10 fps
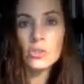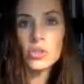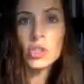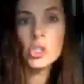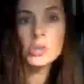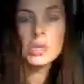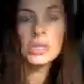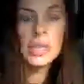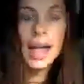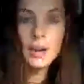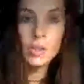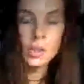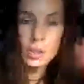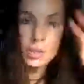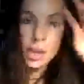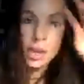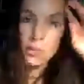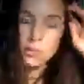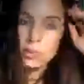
do you allow yourself,